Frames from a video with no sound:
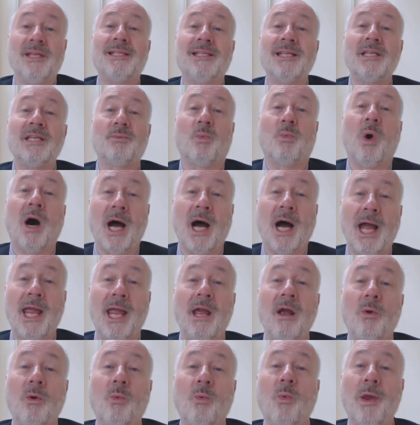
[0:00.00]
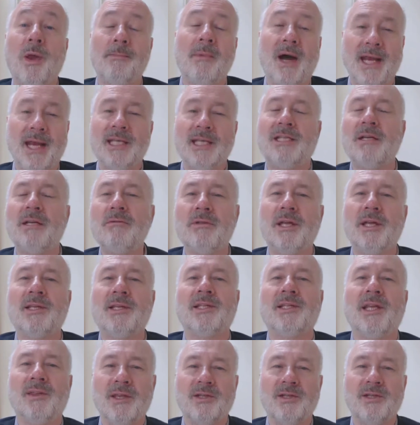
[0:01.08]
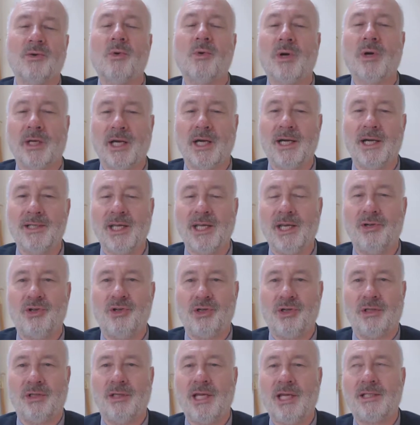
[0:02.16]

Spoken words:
This is why we might do this in this organisation.